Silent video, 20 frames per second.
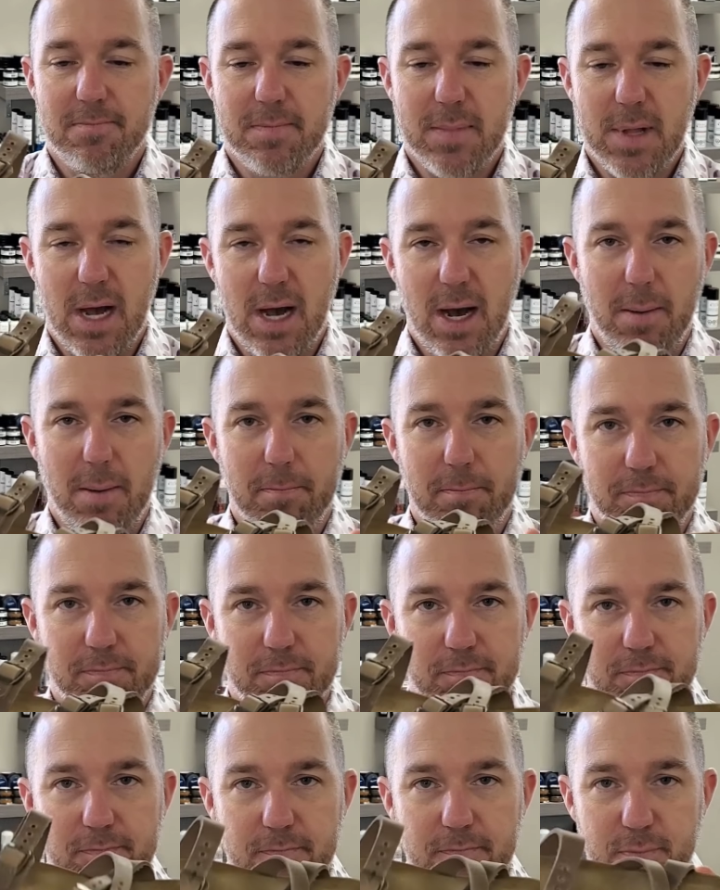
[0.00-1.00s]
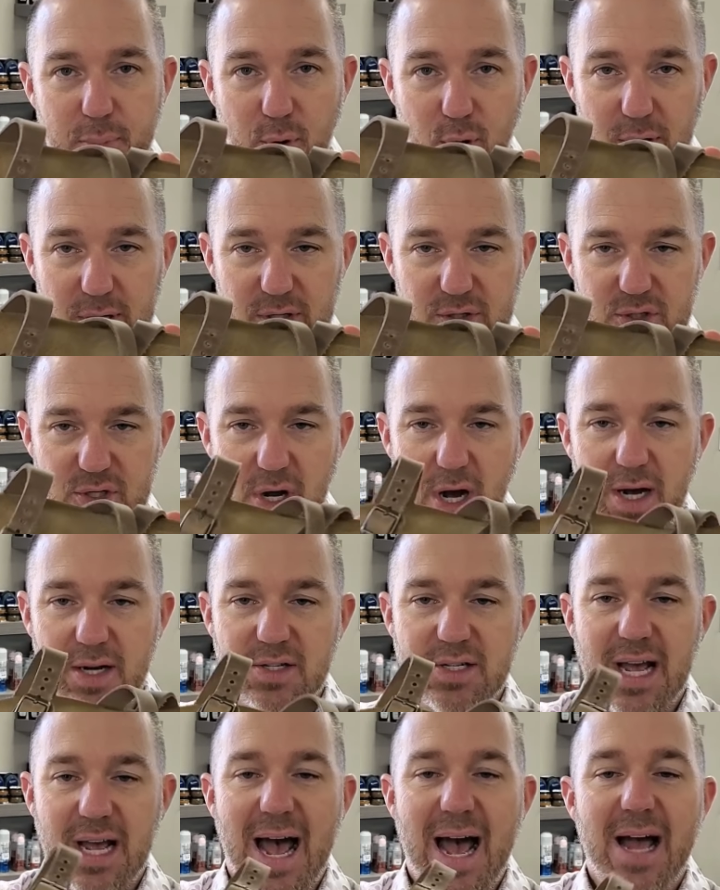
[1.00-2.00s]
um,
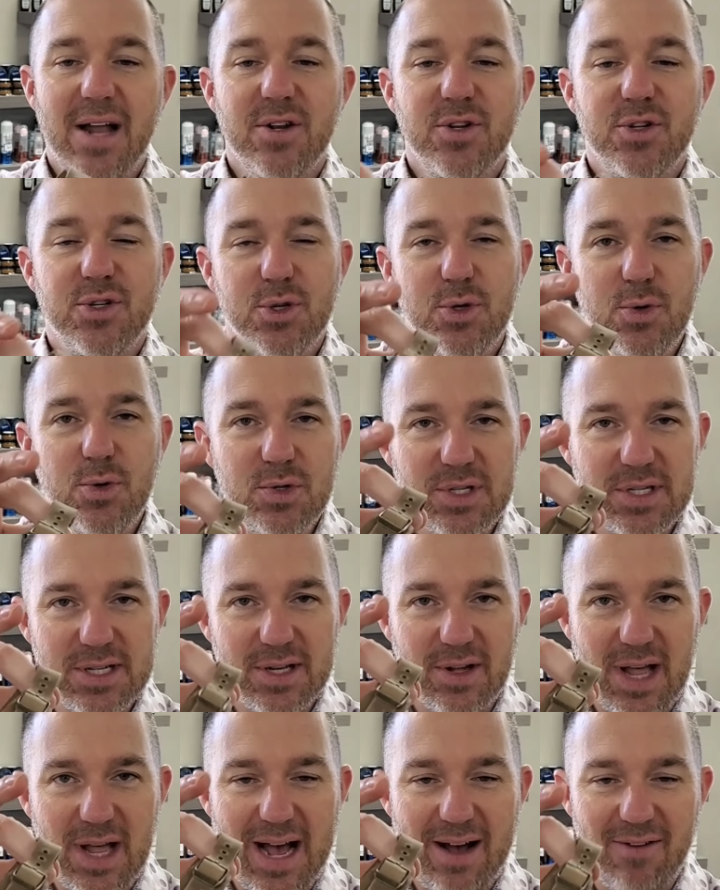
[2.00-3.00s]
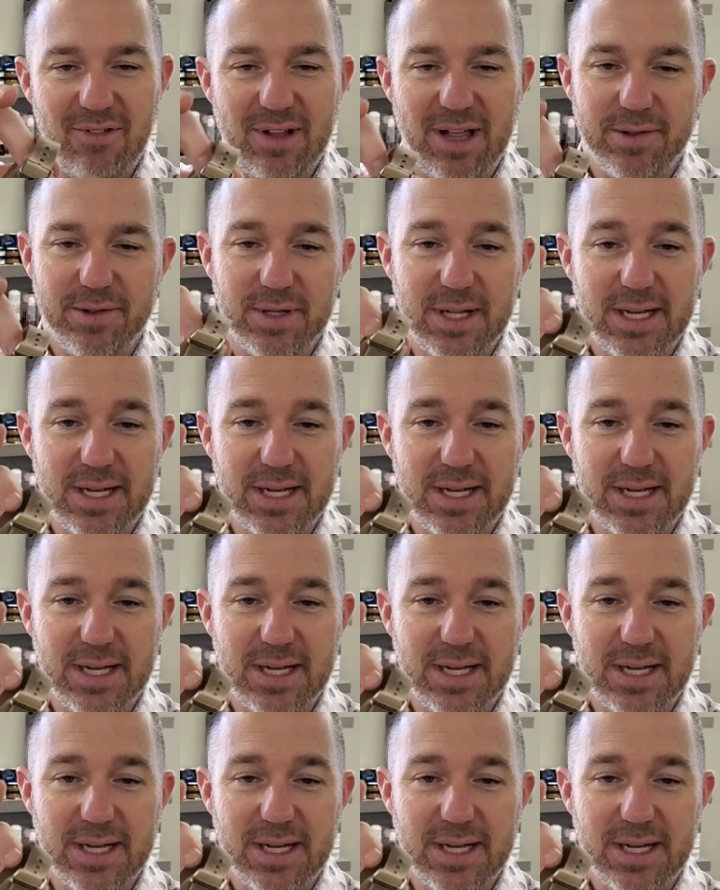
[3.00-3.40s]
Birkenstocks do still have leather.